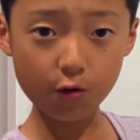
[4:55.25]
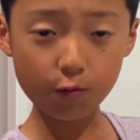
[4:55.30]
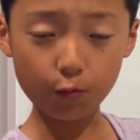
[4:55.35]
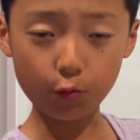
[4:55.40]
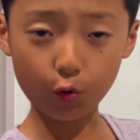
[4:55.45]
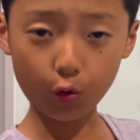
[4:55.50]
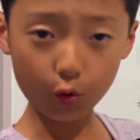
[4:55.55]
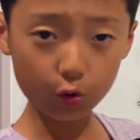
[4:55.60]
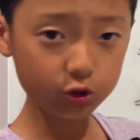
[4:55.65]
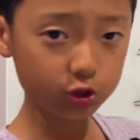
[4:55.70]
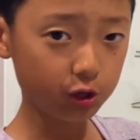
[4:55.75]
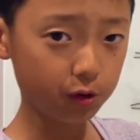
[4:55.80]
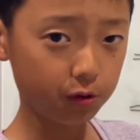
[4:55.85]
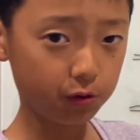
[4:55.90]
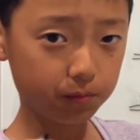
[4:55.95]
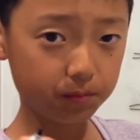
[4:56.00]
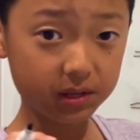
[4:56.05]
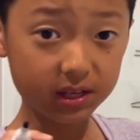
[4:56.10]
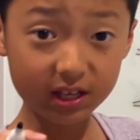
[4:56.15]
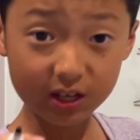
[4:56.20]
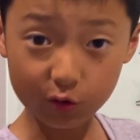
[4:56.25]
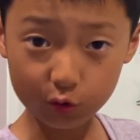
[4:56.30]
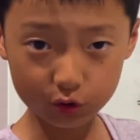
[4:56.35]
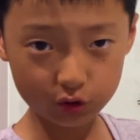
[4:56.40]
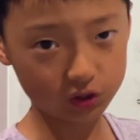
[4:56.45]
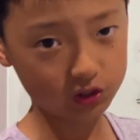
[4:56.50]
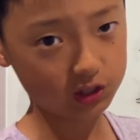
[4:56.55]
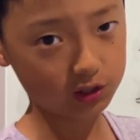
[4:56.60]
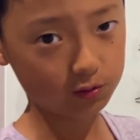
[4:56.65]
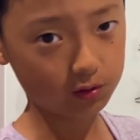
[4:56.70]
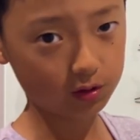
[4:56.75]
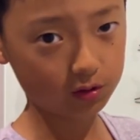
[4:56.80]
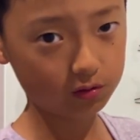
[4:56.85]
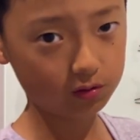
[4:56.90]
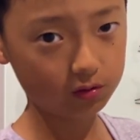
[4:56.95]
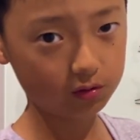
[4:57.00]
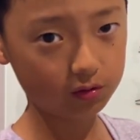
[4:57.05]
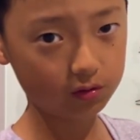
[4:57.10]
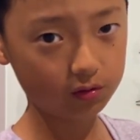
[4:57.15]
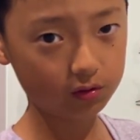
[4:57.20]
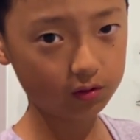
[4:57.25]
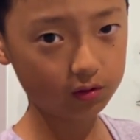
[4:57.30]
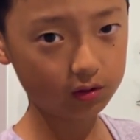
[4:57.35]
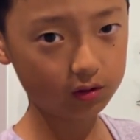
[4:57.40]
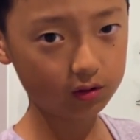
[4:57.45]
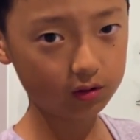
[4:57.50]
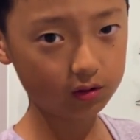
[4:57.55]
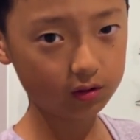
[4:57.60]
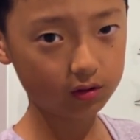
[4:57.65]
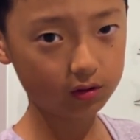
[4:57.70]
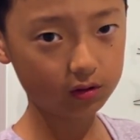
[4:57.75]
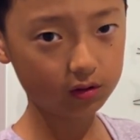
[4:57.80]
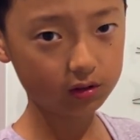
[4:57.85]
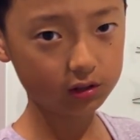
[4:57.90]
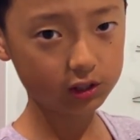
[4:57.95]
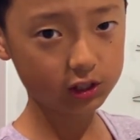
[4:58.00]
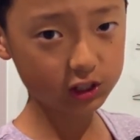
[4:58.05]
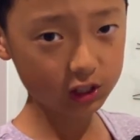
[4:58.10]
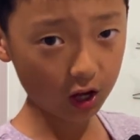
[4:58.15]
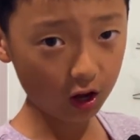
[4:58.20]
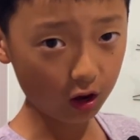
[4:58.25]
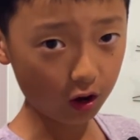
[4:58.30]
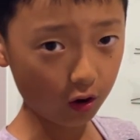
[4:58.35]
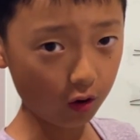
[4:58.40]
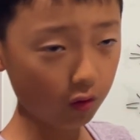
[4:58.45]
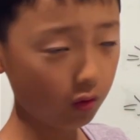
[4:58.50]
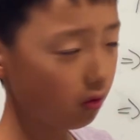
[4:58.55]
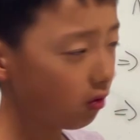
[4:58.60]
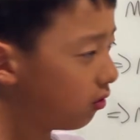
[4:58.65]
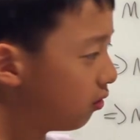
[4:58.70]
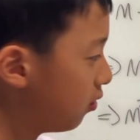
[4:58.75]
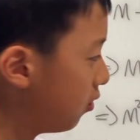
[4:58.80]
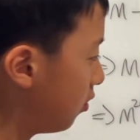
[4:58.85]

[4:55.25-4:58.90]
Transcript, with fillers: will also be equal to 0. So,